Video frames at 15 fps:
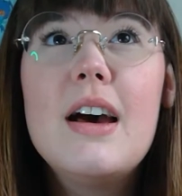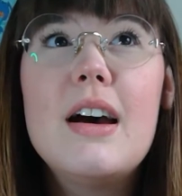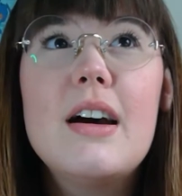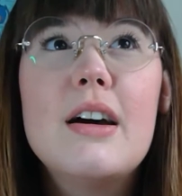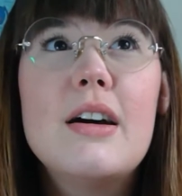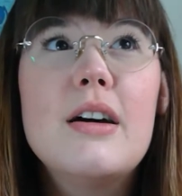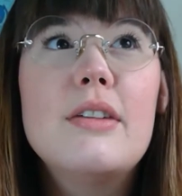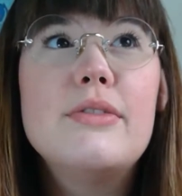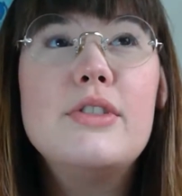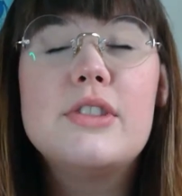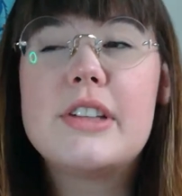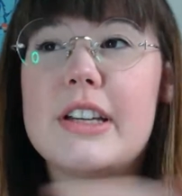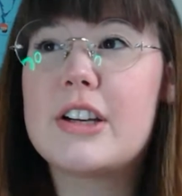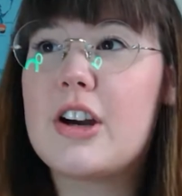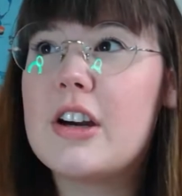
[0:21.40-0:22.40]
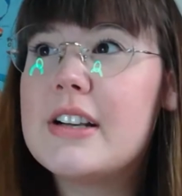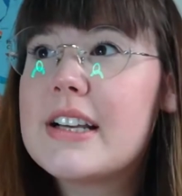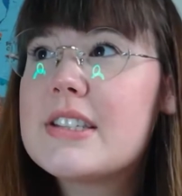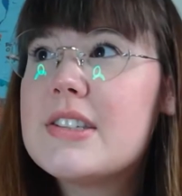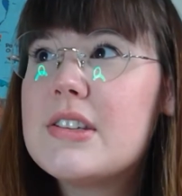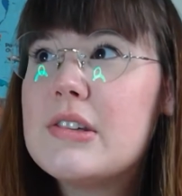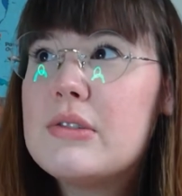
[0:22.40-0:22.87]
If you look at a car
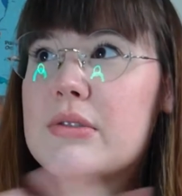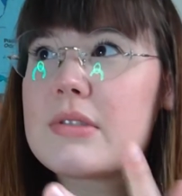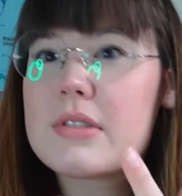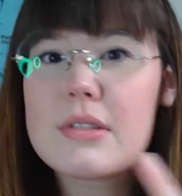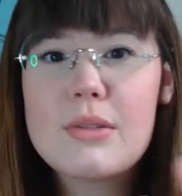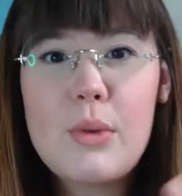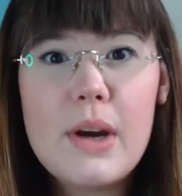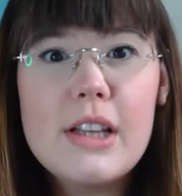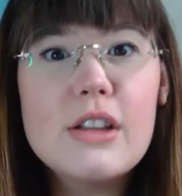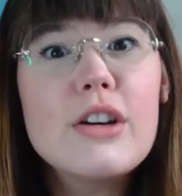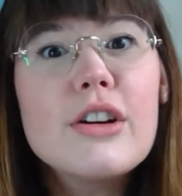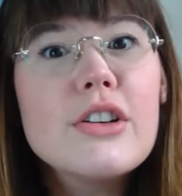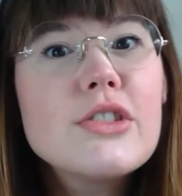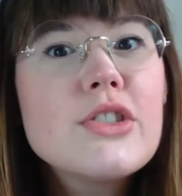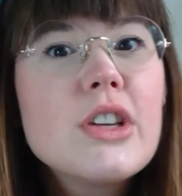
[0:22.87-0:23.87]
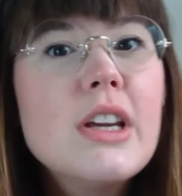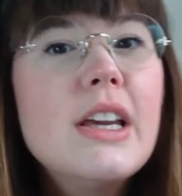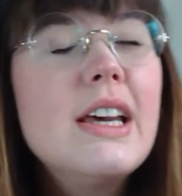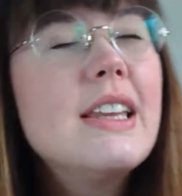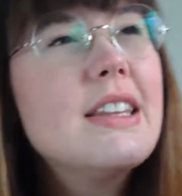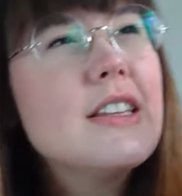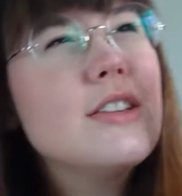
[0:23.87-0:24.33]
next to you, it's quite large.
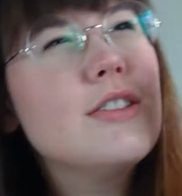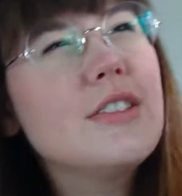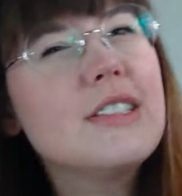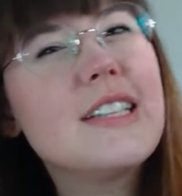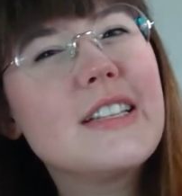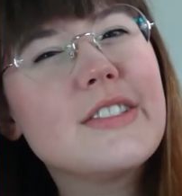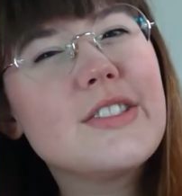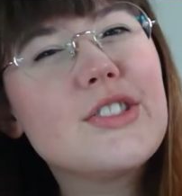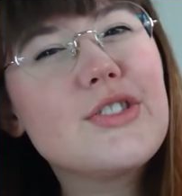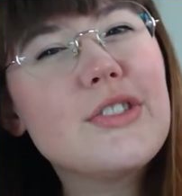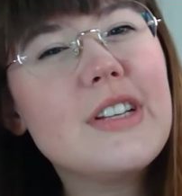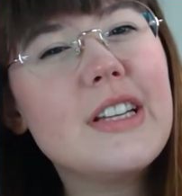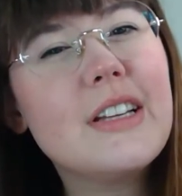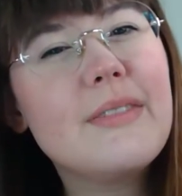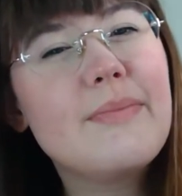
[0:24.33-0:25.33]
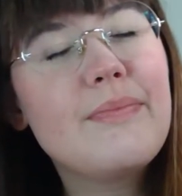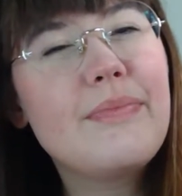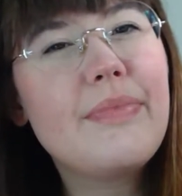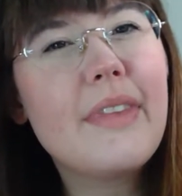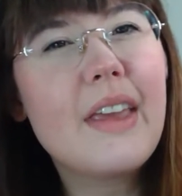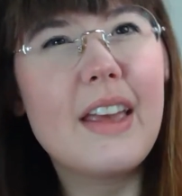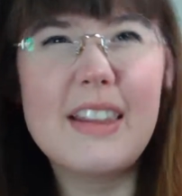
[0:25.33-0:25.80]
And then you look down the street
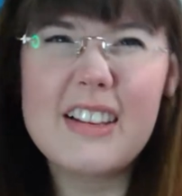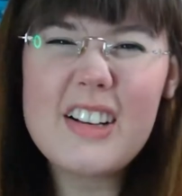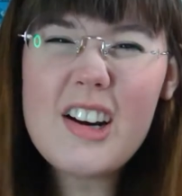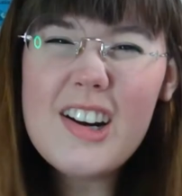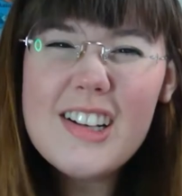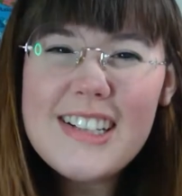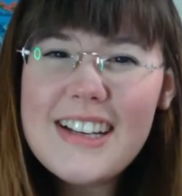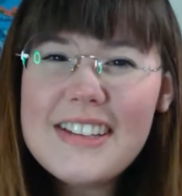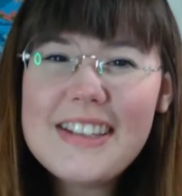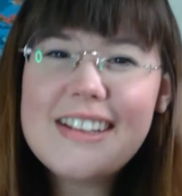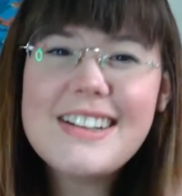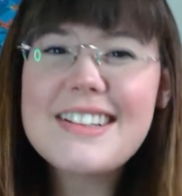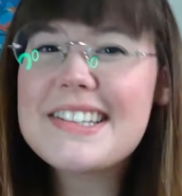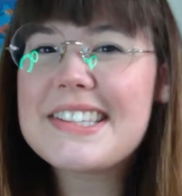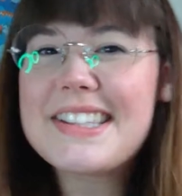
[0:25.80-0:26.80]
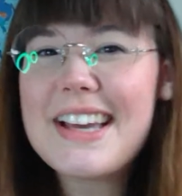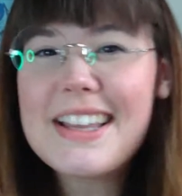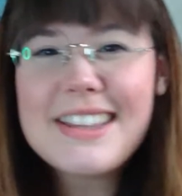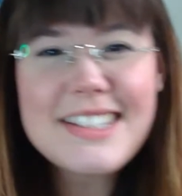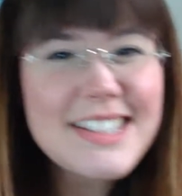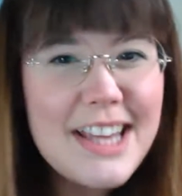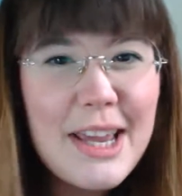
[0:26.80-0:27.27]
and the car down there is
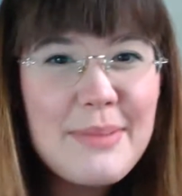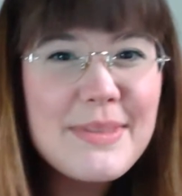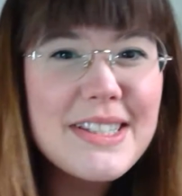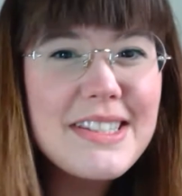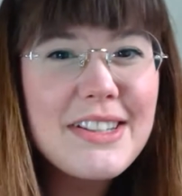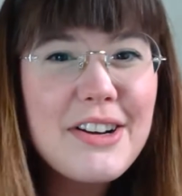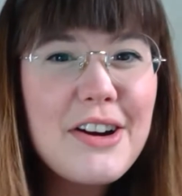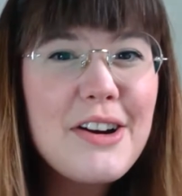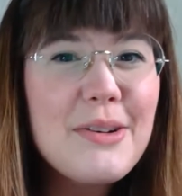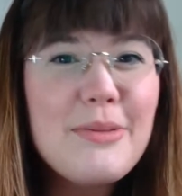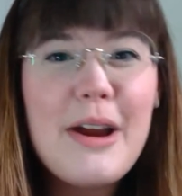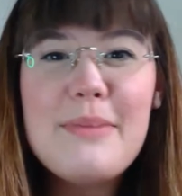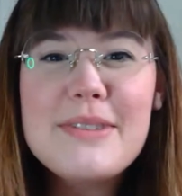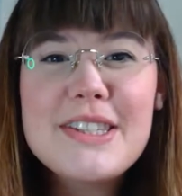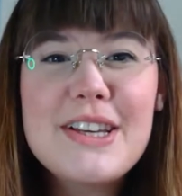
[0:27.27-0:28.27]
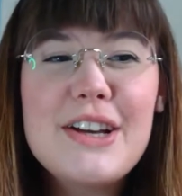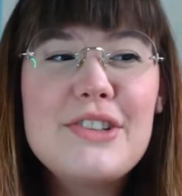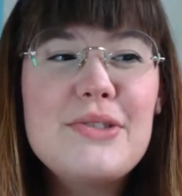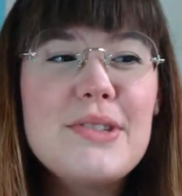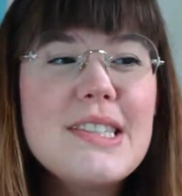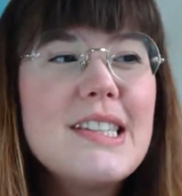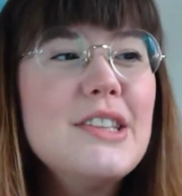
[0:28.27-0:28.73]
not the same as the car right beside
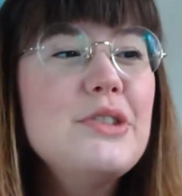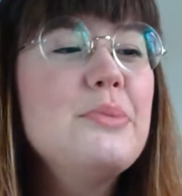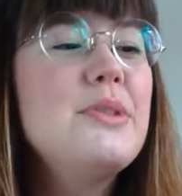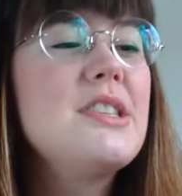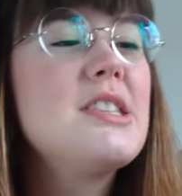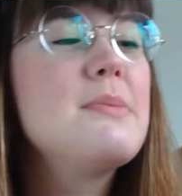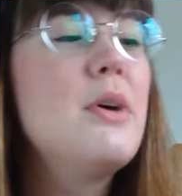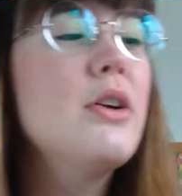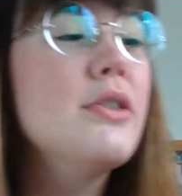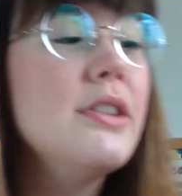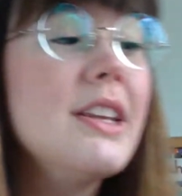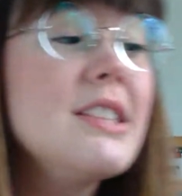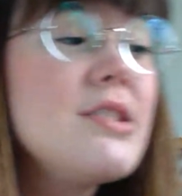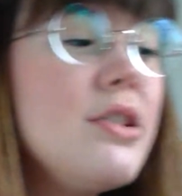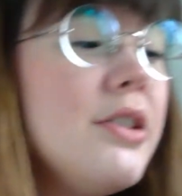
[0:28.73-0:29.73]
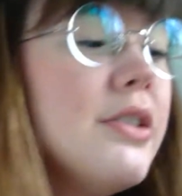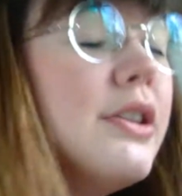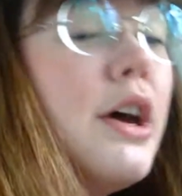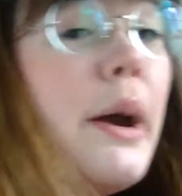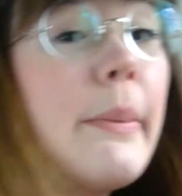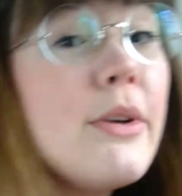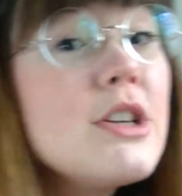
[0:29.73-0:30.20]
you. It's a little bit smaller, and that's
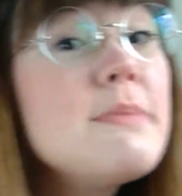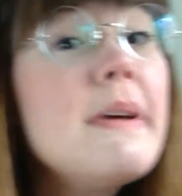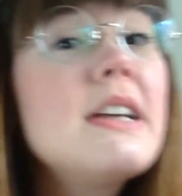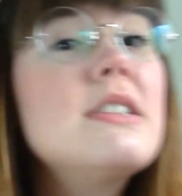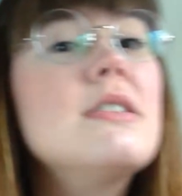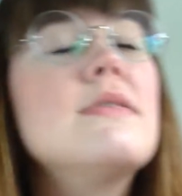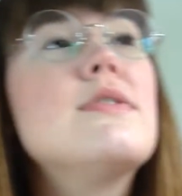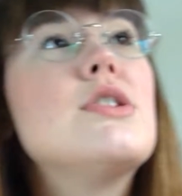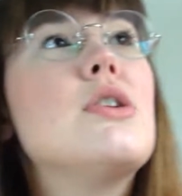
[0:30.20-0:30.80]
called perspective.